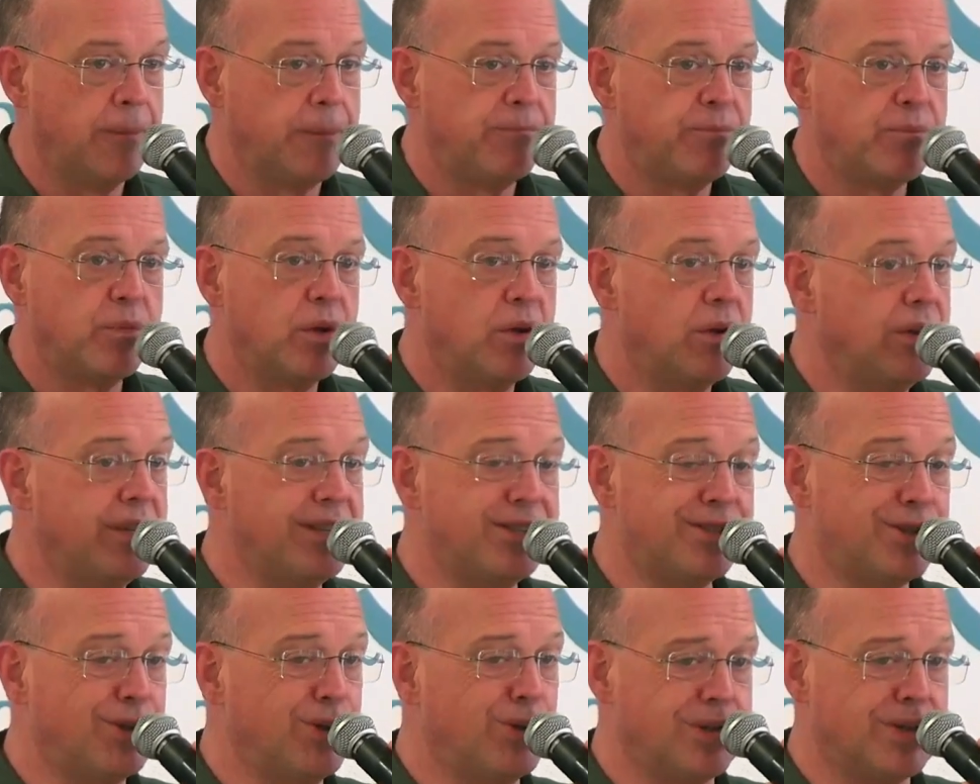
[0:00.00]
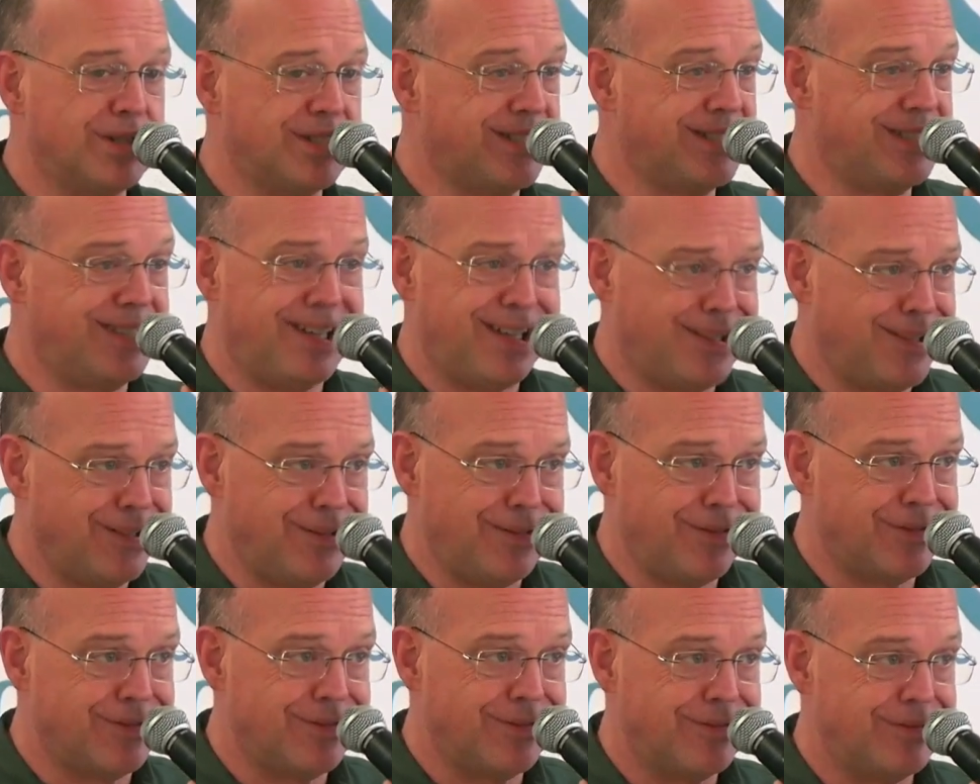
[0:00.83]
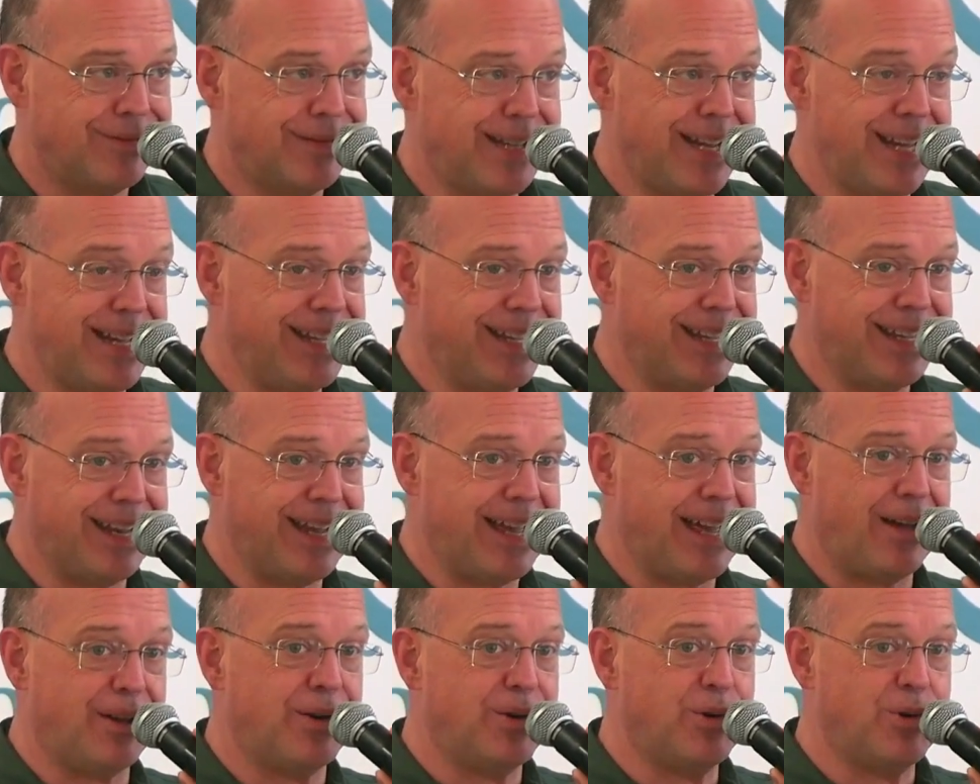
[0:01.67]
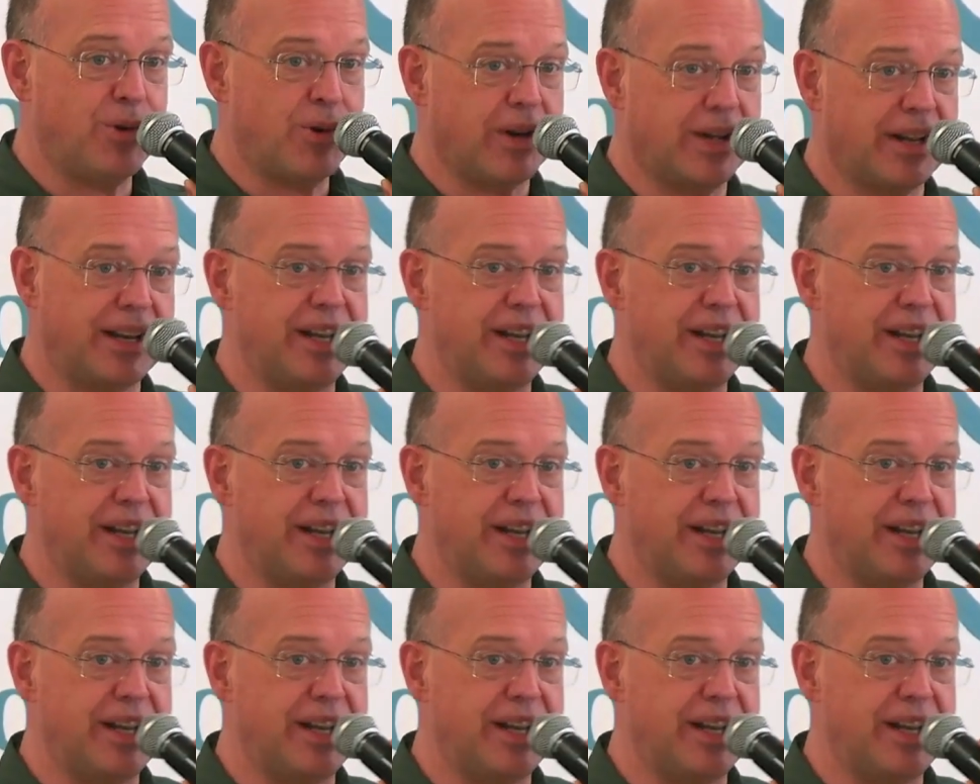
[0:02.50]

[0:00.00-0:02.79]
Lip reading: It's your stuff. Take it out and organize.